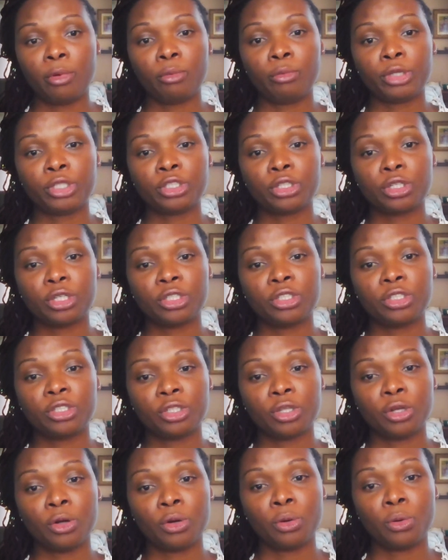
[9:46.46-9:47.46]
which could
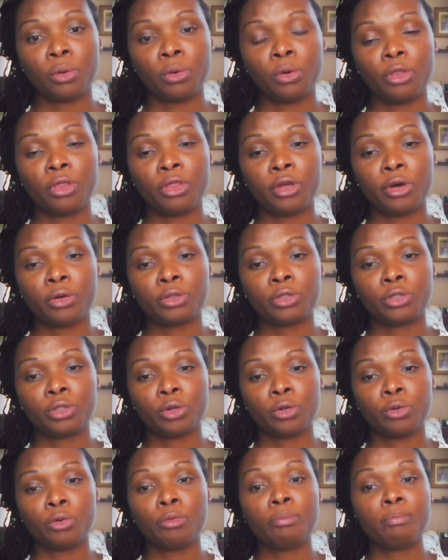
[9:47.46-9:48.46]
show those
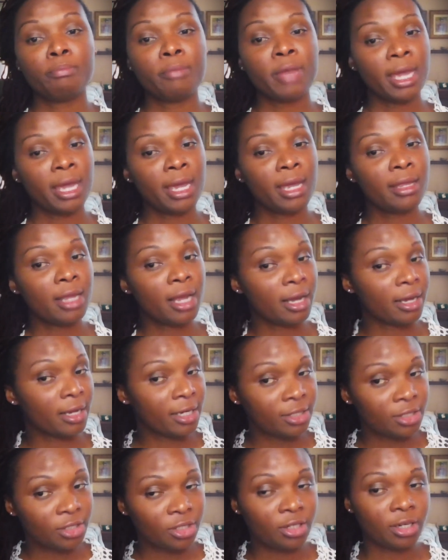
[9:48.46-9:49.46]
who may not
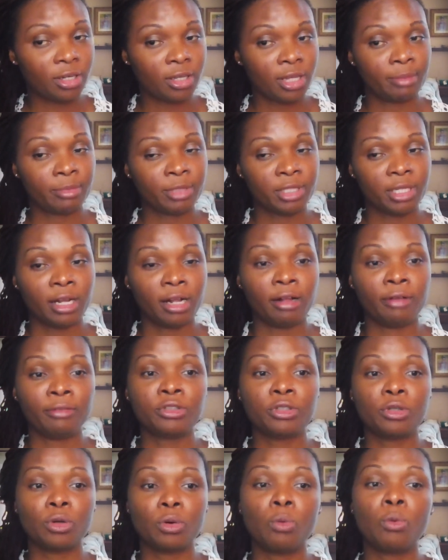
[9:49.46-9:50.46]
consider
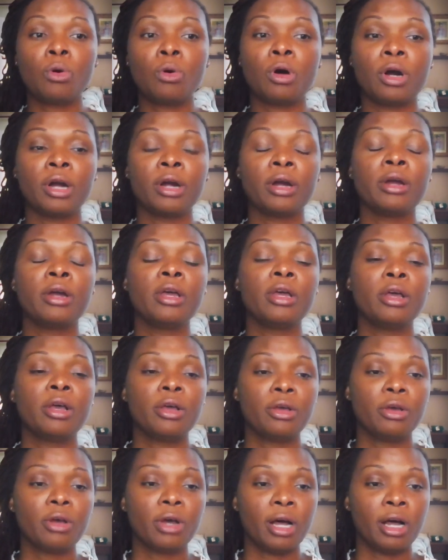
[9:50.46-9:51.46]
themselves or
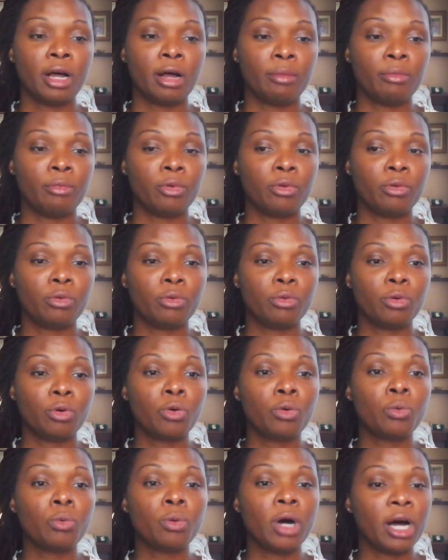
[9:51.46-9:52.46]

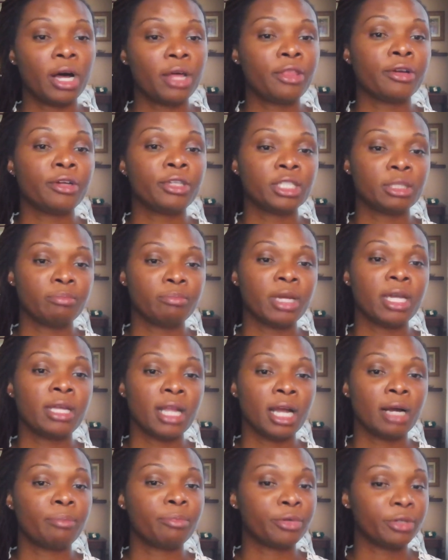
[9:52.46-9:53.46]
who others may
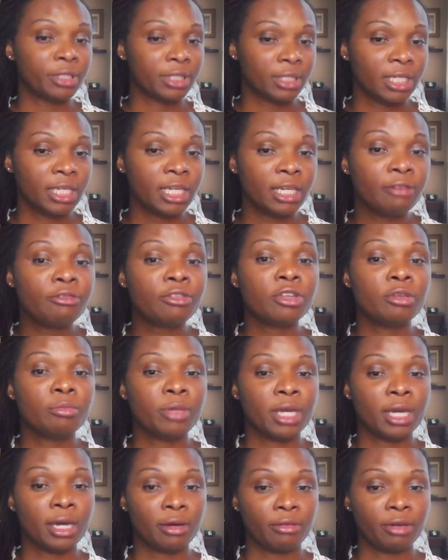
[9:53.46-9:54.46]
not perceive to
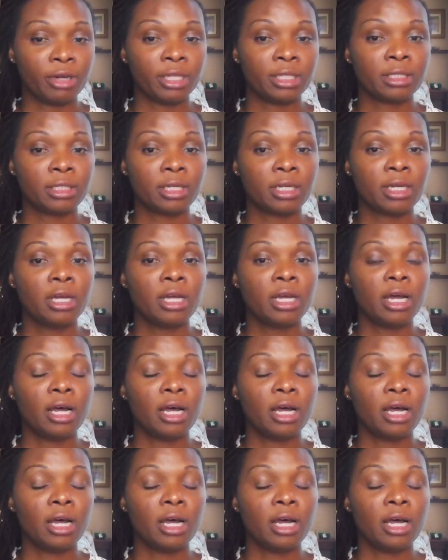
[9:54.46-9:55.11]
be at risk,